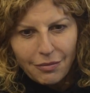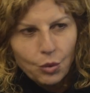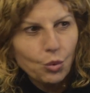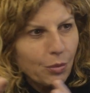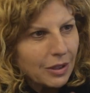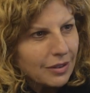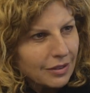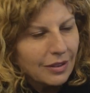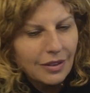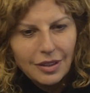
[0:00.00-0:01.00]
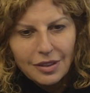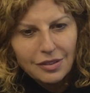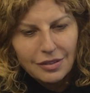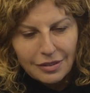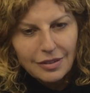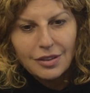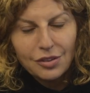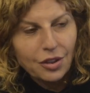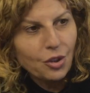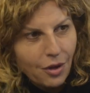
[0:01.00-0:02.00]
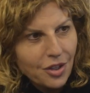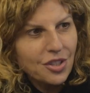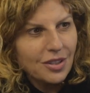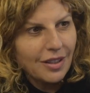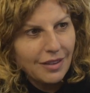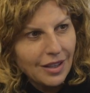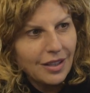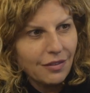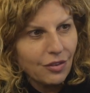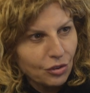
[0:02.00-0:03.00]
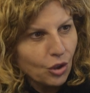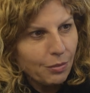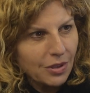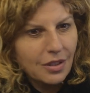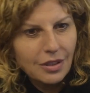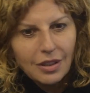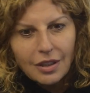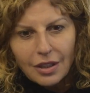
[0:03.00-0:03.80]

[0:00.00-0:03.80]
the woman, is going to crush the head of the serpent.